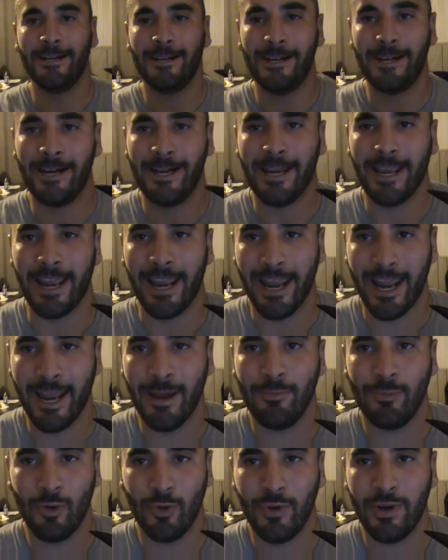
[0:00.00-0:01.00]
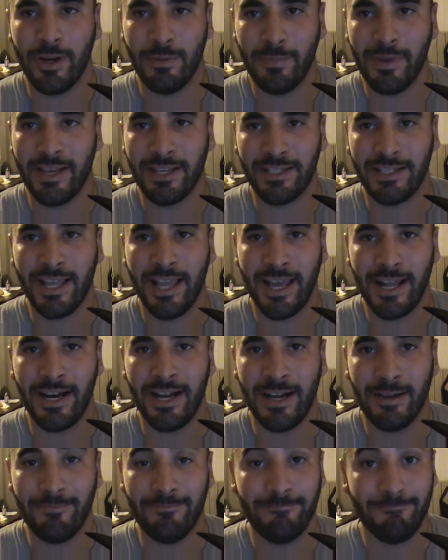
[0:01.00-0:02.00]
I am going to mess that
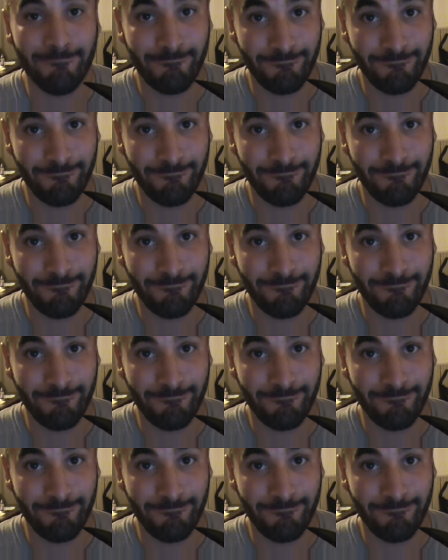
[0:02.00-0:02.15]
up.